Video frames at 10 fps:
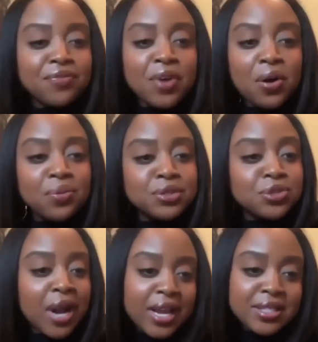I felt was
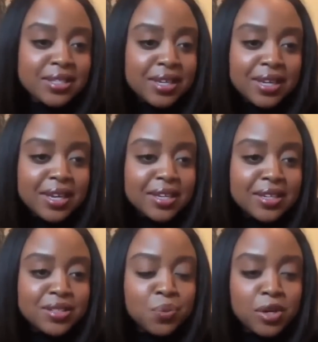crazy, and
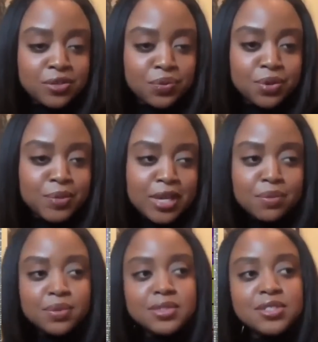it's wonderful to be
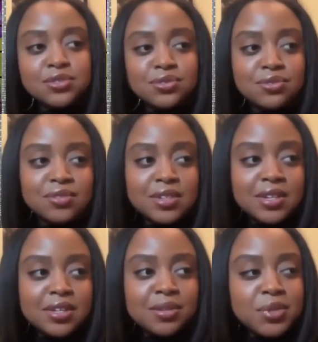able to
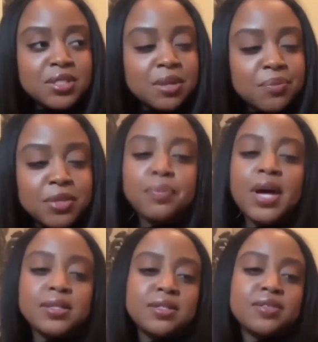be something
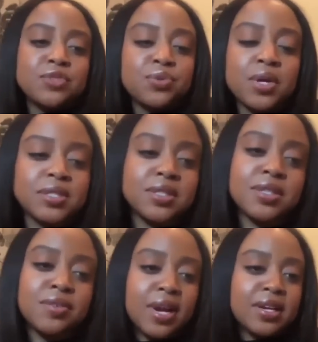positive to our
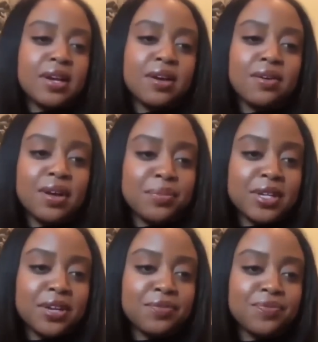city right now. Right. I
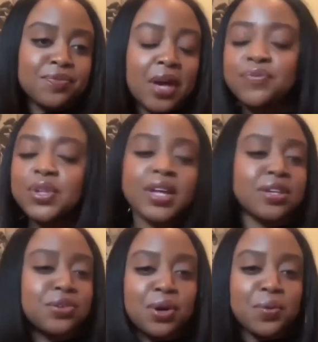mean, I, feel
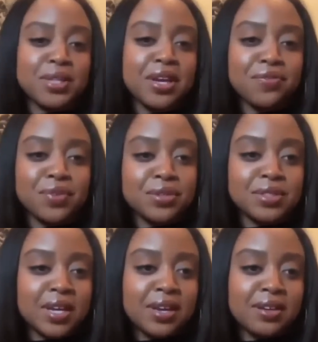like you know what that
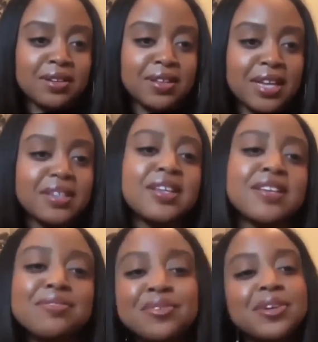feels like, and That's they right.
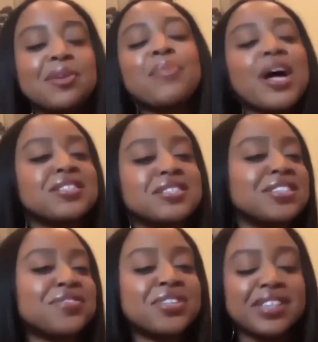need
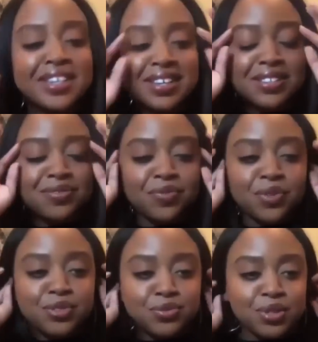positivity, and it, it,
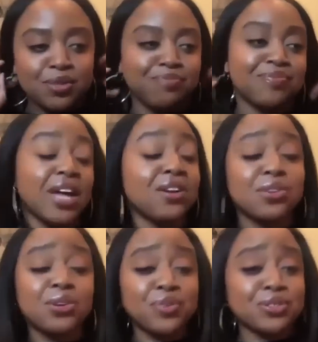feels really, I don't
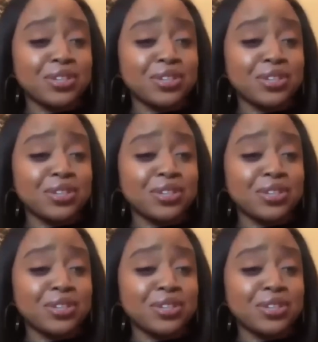know, it feels